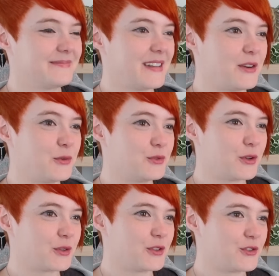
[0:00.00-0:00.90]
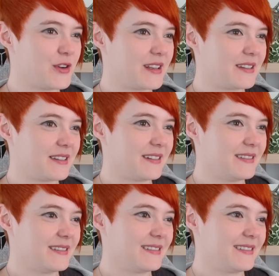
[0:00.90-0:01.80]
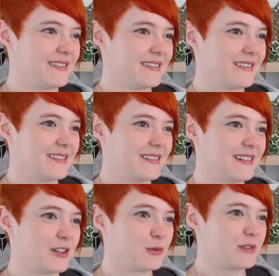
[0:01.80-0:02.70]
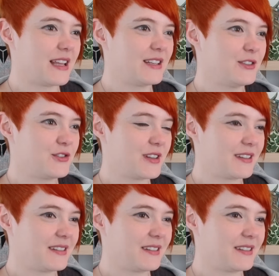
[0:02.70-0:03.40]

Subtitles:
an old dog new tricks, nah? An old lion new tricks.